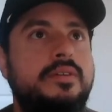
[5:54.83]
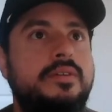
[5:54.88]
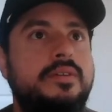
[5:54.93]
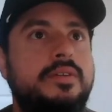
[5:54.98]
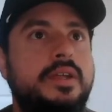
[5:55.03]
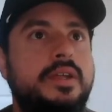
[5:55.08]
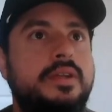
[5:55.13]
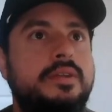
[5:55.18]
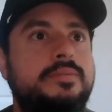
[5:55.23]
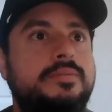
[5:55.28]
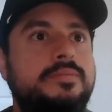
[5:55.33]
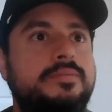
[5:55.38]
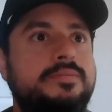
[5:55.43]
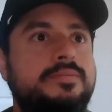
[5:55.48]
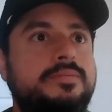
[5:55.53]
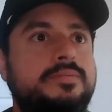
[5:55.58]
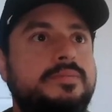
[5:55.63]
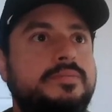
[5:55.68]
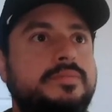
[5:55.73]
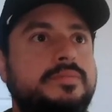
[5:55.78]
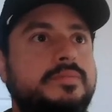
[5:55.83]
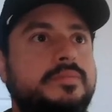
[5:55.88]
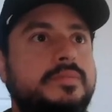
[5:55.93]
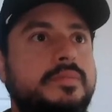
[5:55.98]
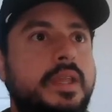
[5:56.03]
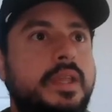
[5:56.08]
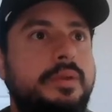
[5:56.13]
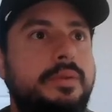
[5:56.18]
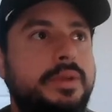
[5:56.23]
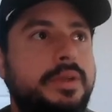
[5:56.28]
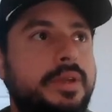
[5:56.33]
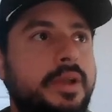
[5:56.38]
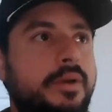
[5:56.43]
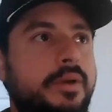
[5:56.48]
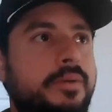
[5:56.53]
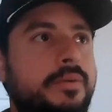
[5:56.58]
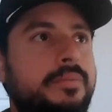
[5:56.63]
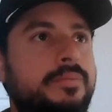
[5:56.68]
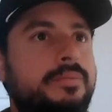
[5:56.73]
Hold on. There we go.